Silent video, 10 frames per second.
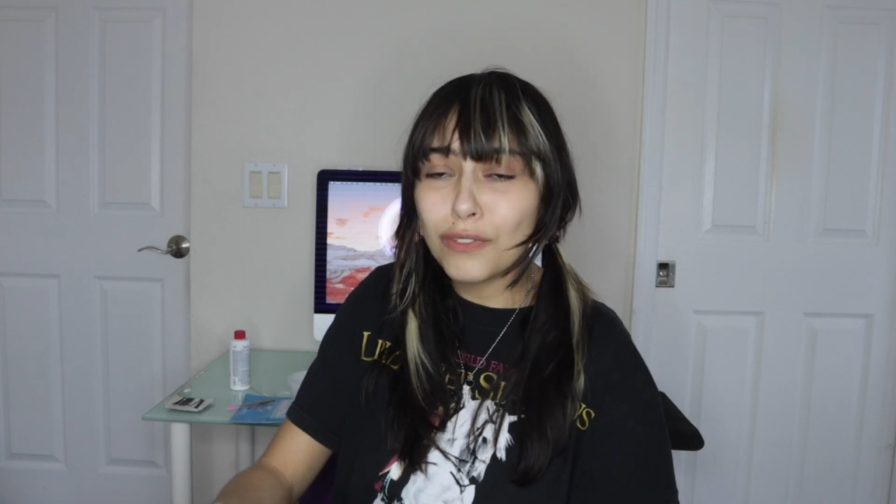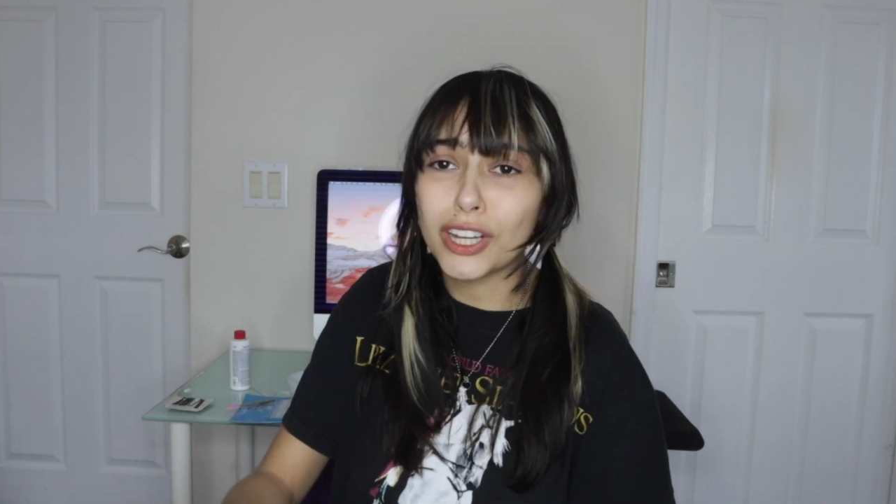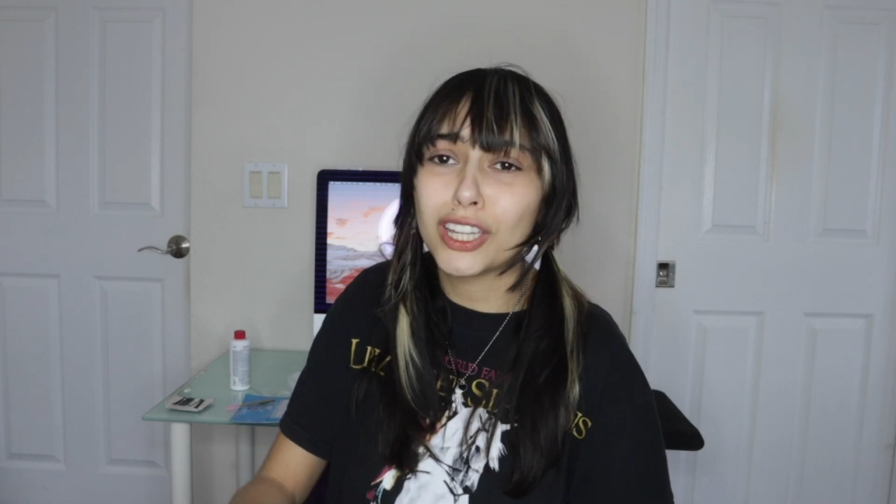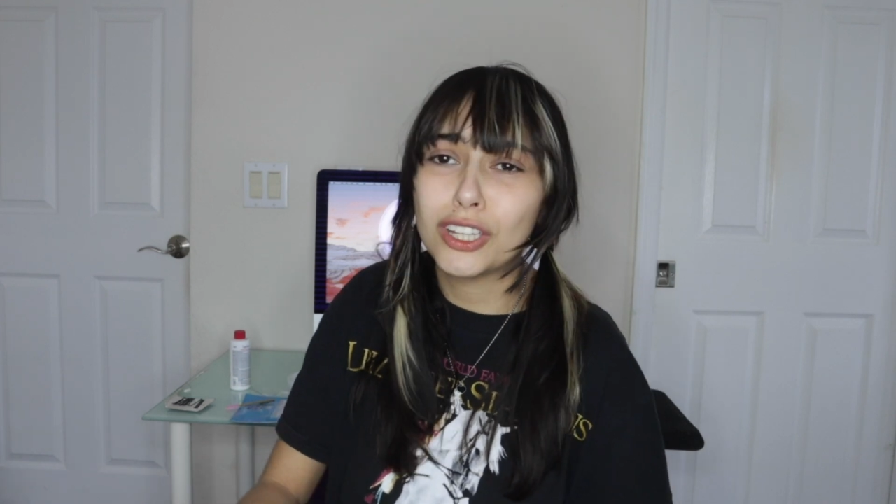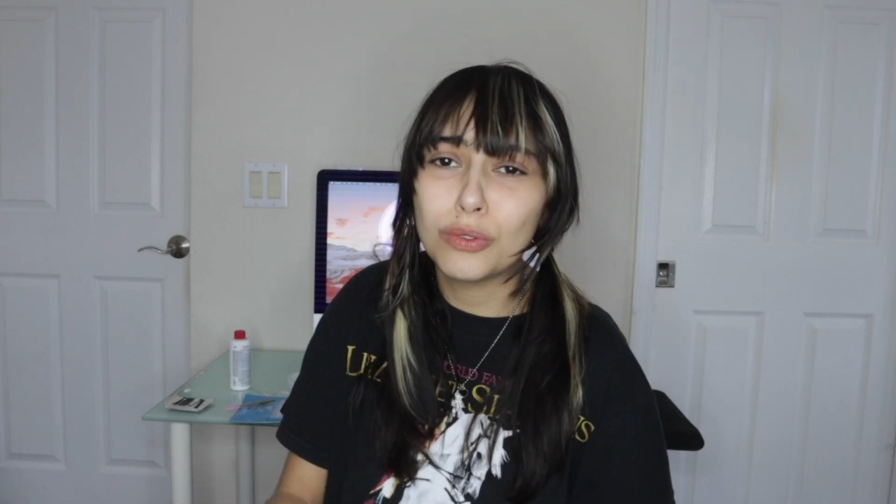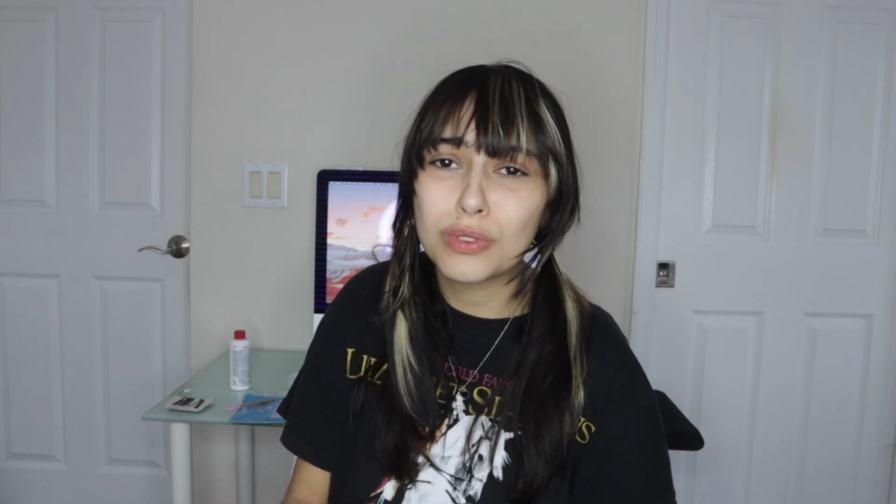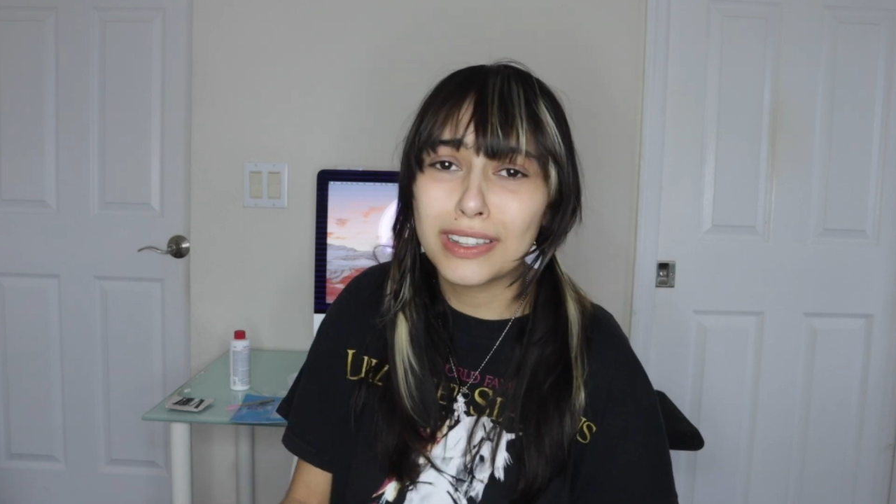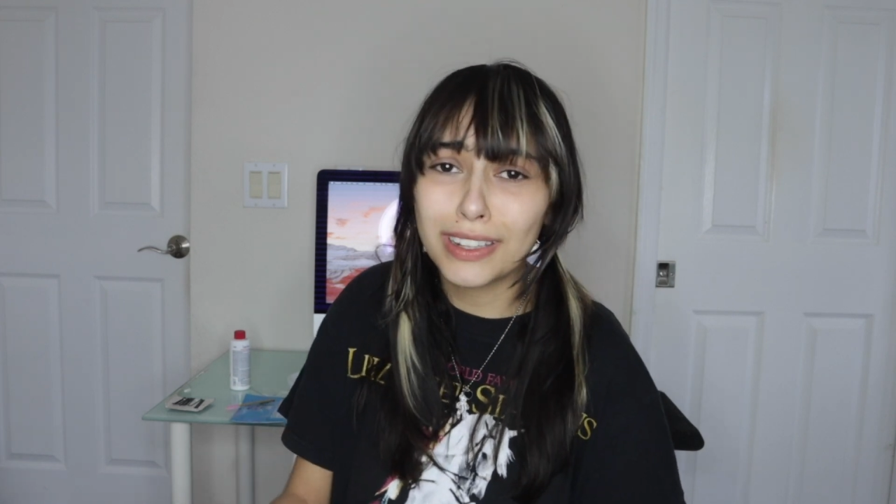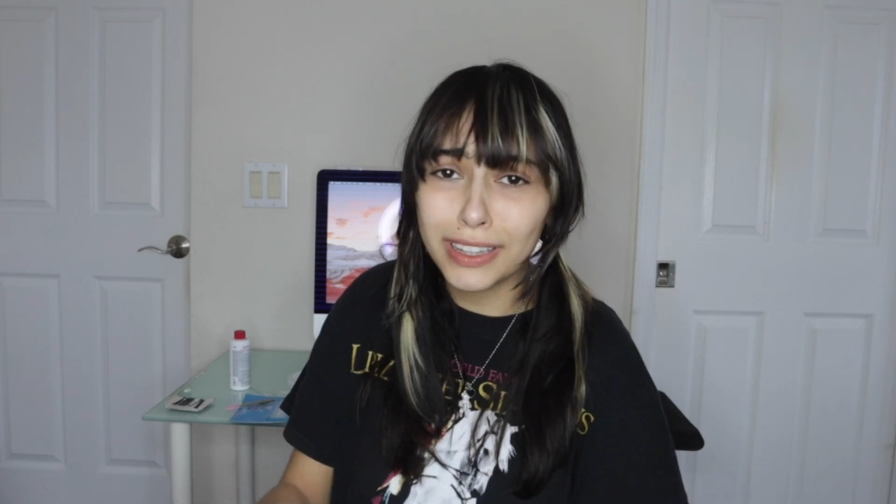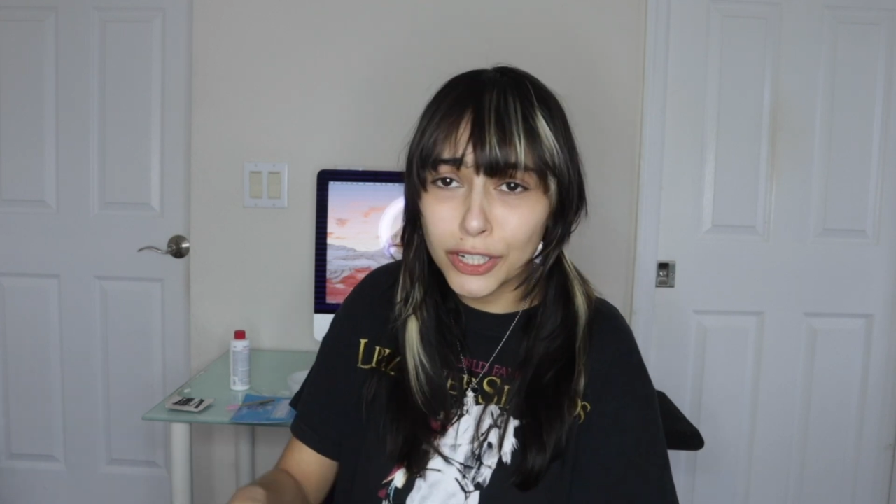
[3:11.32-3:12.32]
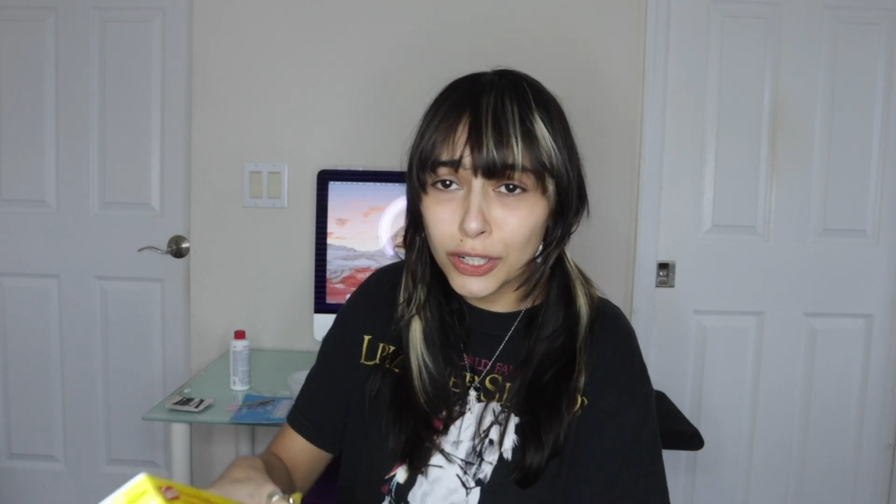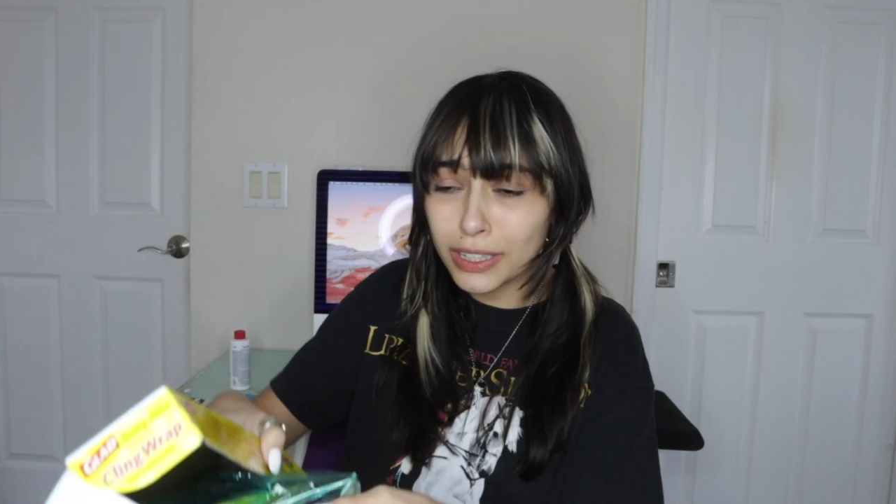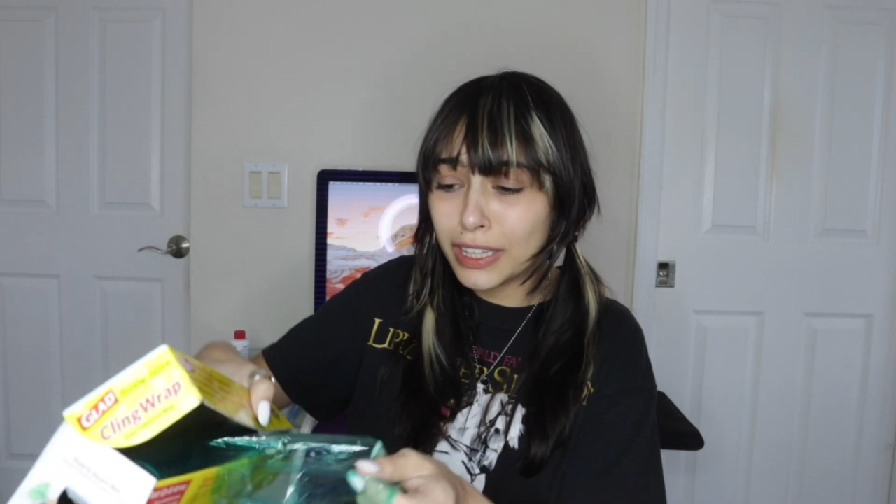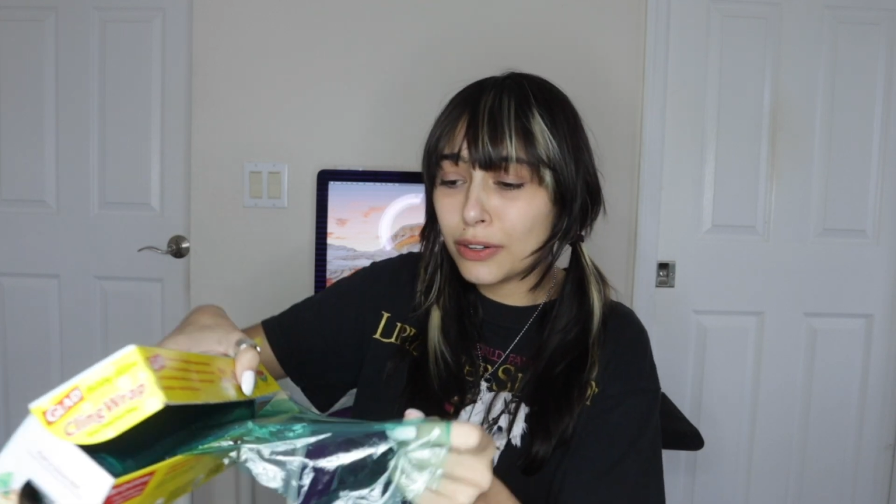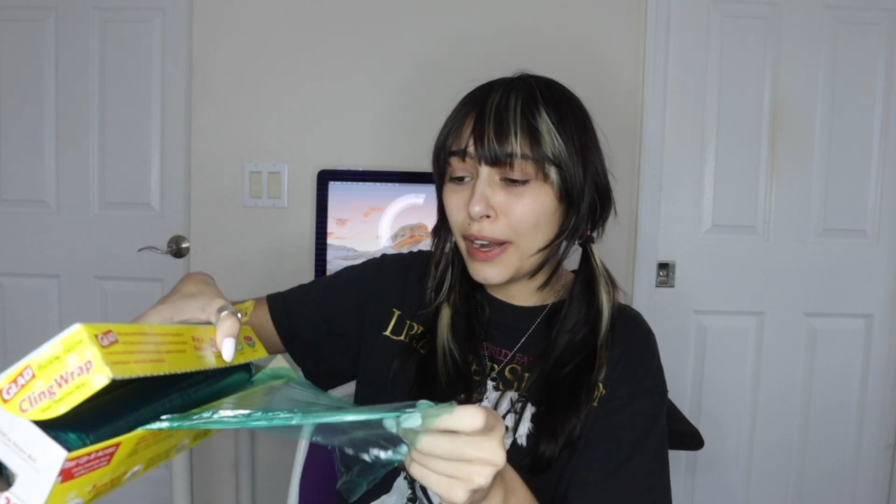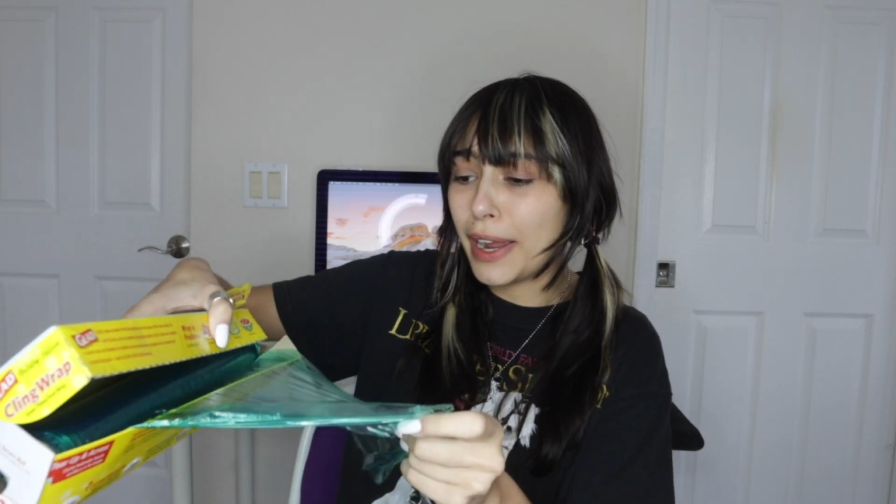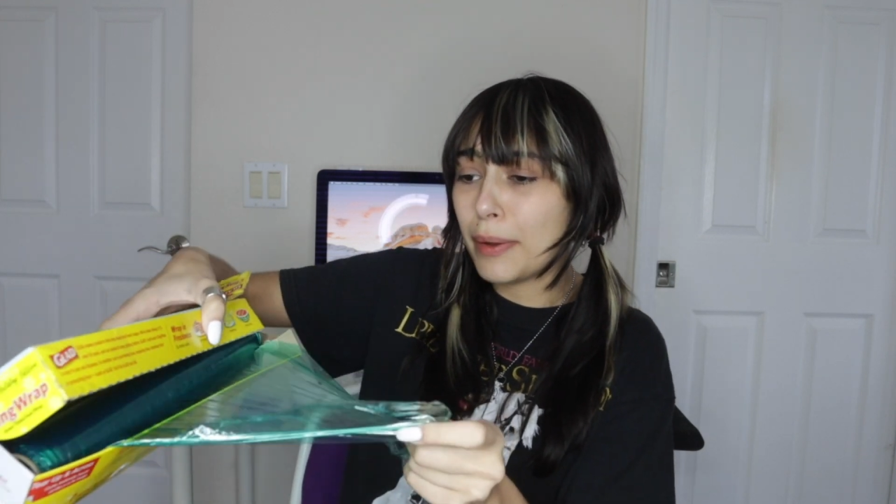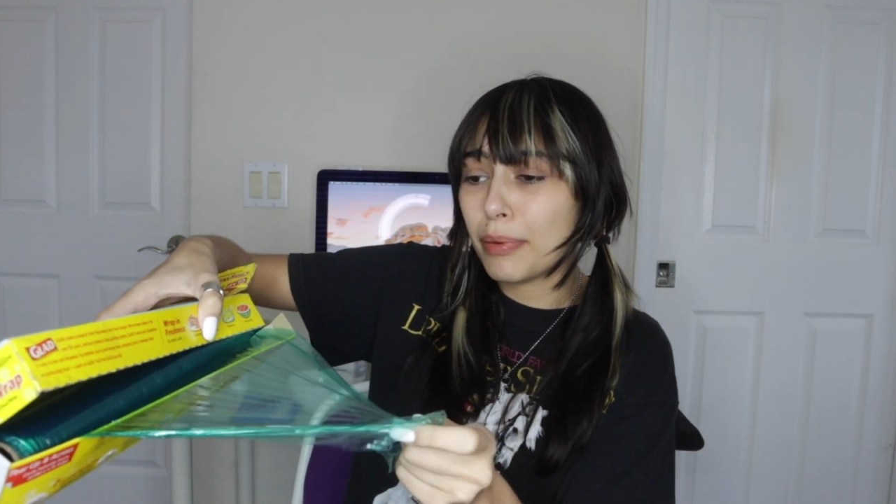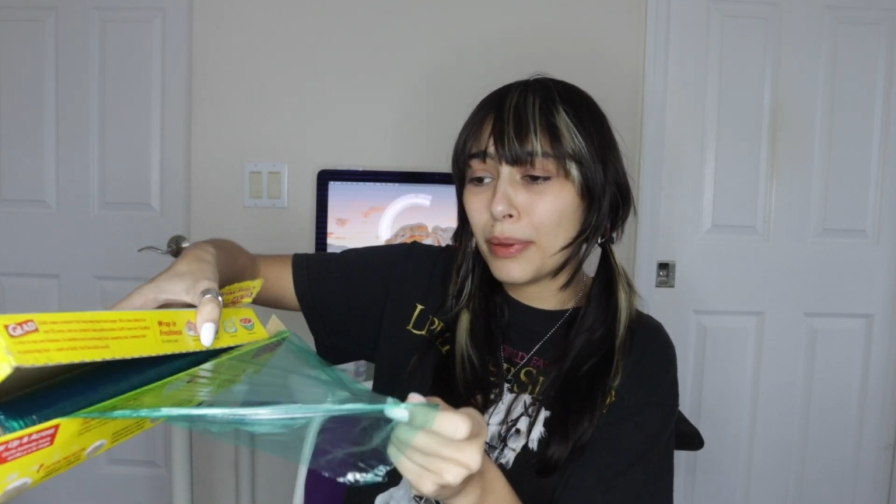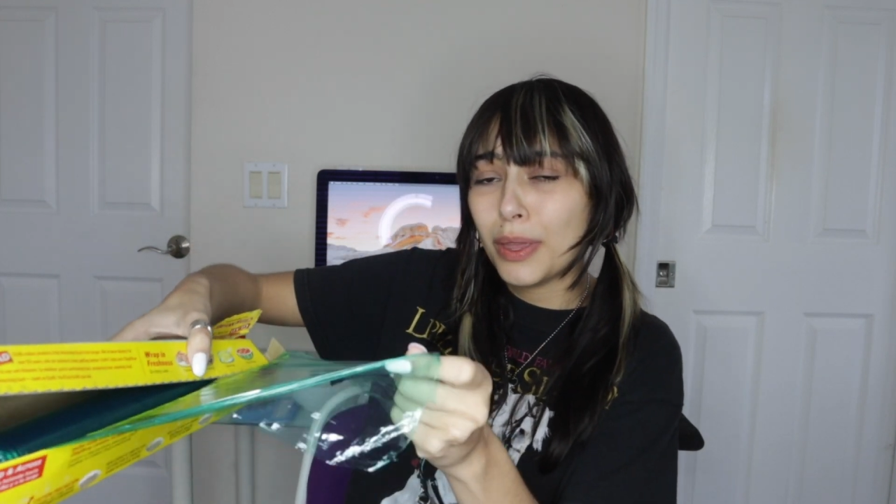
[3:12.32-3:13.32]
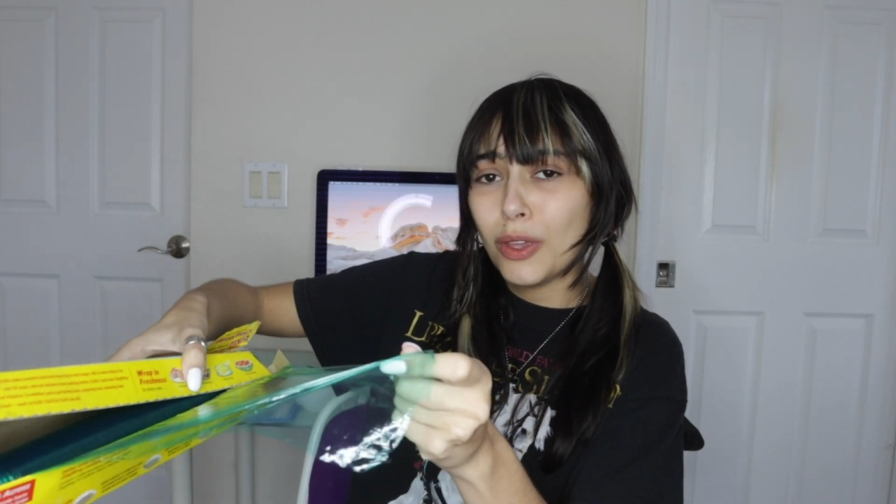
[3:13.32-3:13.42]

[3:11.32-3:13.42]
fucking using clear cling wrap